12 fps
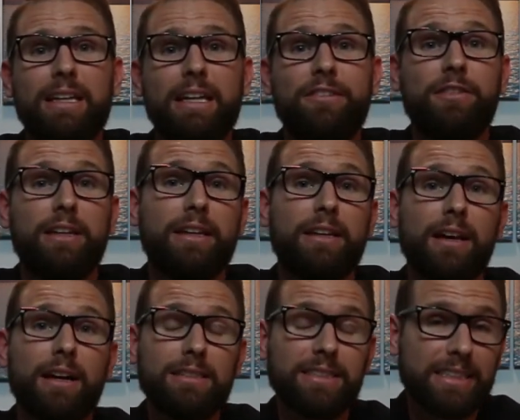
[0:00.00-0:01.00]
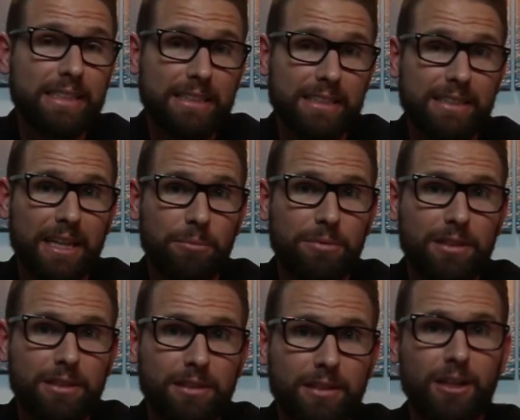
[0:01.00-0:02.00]
If it does get
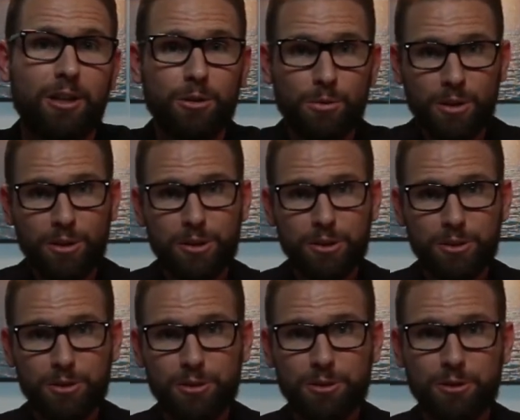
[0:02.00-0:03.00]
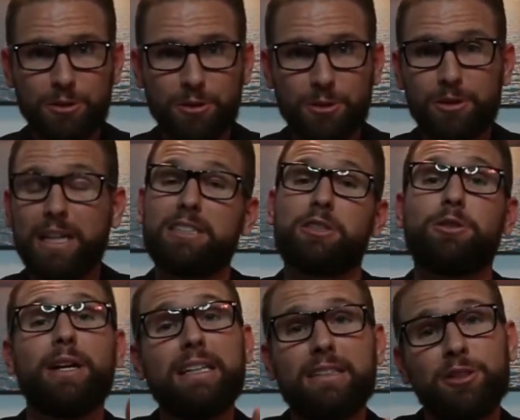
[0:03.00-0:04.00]
accepted, woo, that's
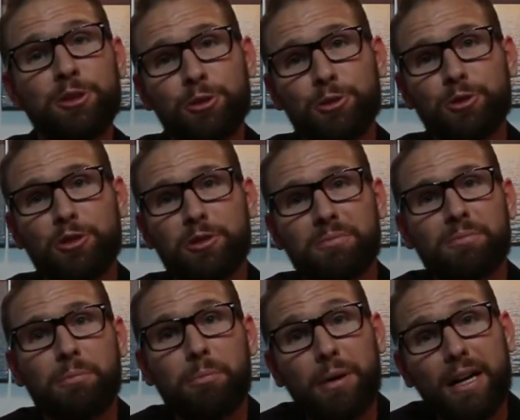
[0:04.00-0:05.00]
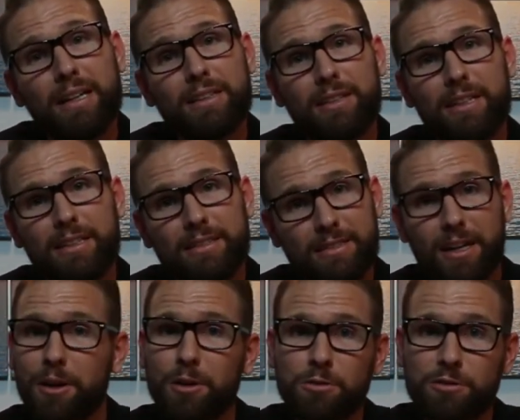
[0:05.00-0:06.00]
great news. But it's
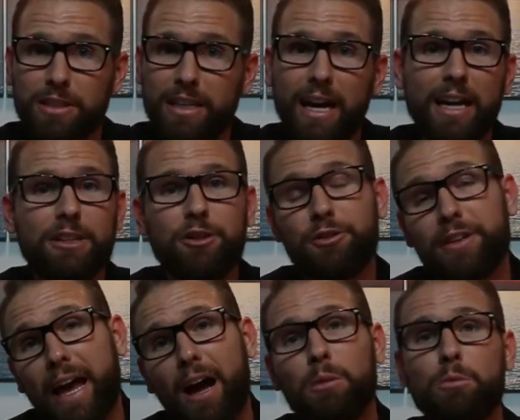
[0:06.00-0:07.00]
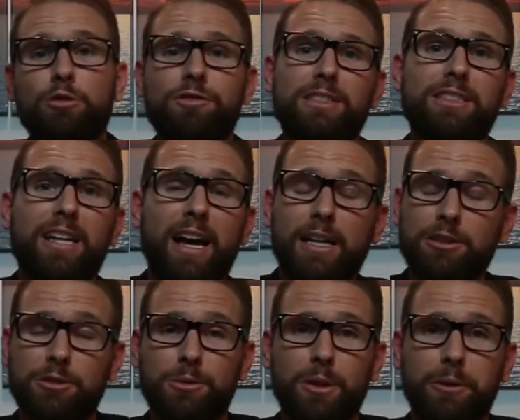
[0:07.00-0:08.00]
not over yet. You now move into
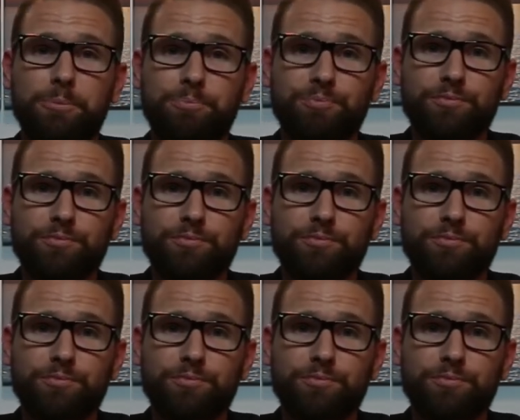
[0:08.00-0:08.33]
escrow.